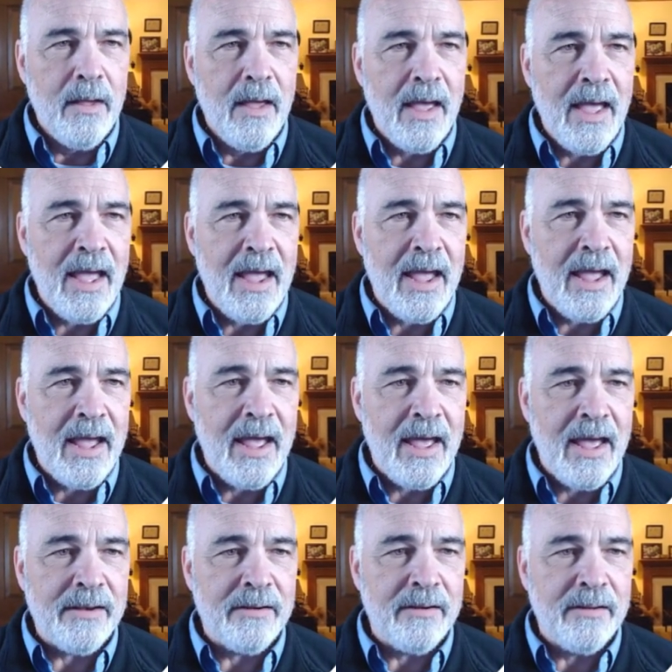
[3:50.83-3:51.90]

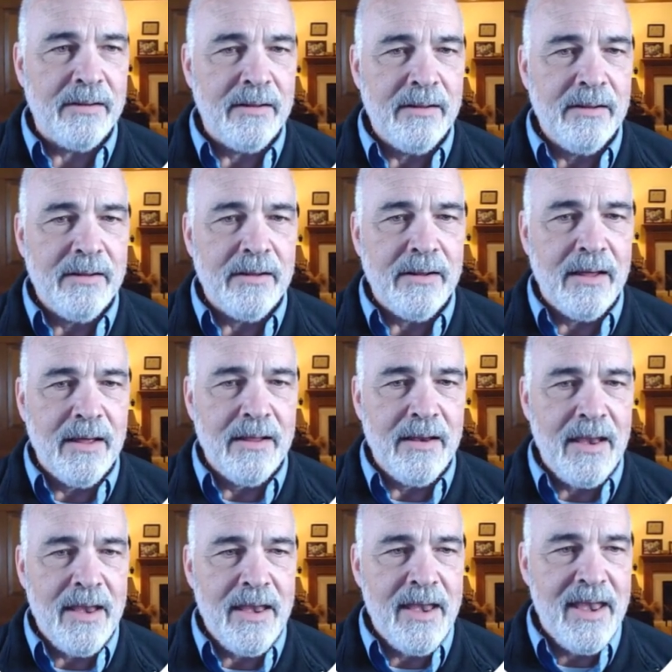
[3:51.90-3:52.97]
And
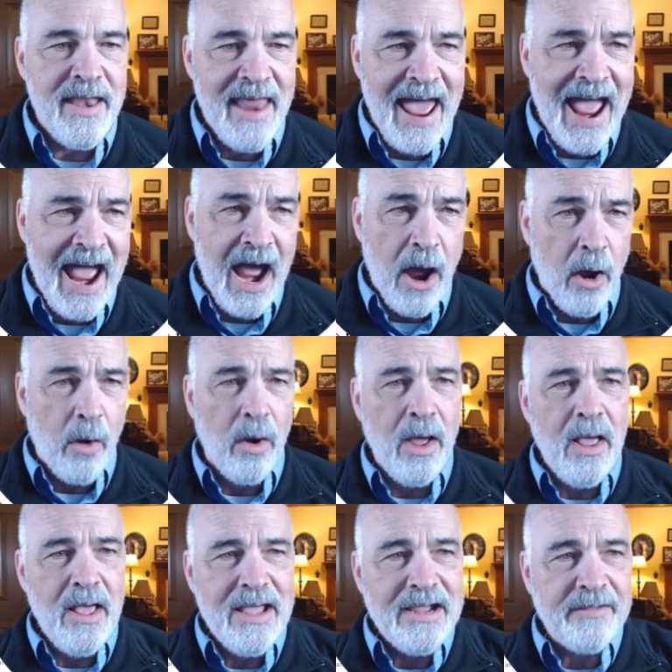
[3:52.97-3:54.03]
now
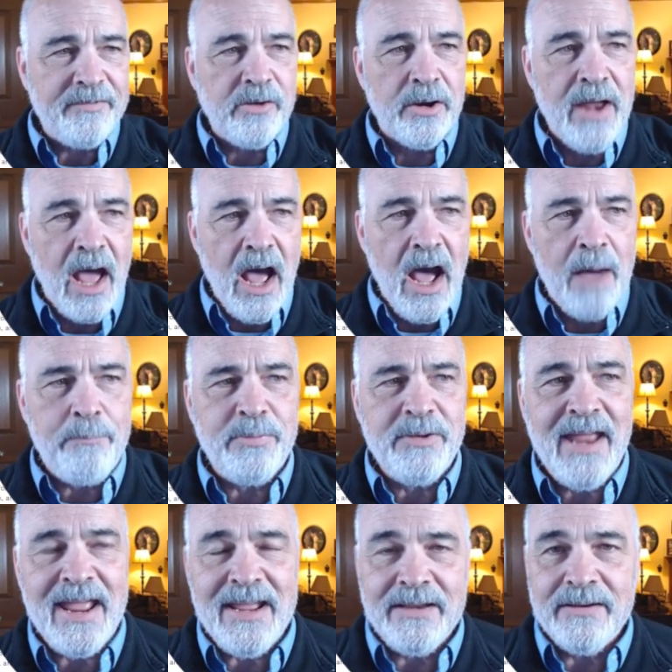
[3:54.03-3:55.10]
it's going to
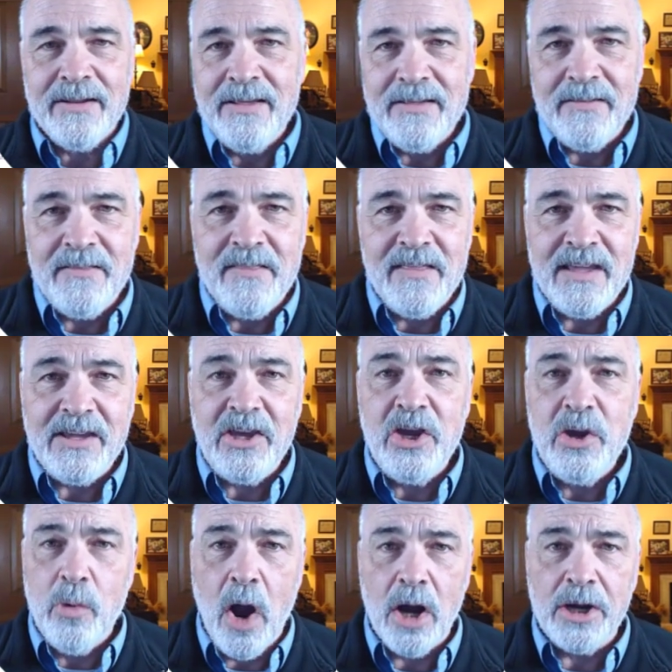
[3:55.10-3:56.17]
update the
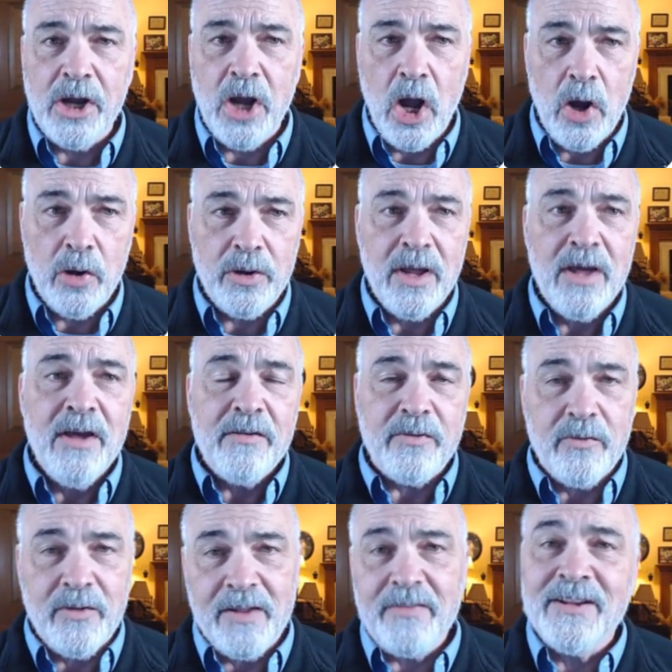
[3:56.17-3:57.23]
QR code
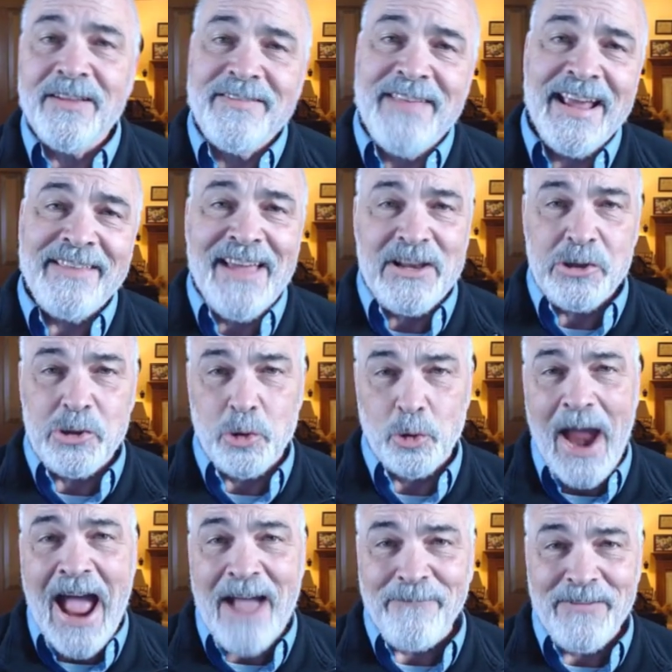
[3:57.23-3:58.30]
so that it's going to take that
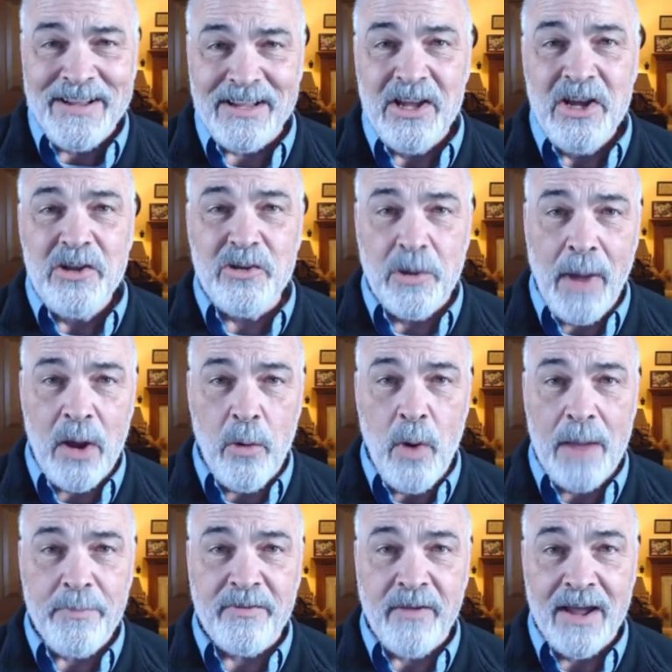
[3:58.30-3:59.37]
traffic to my
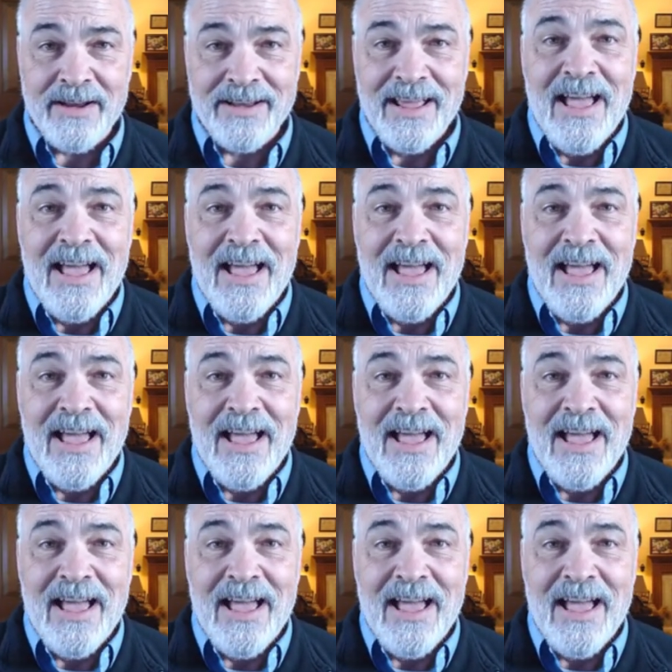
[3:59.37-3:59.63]
website.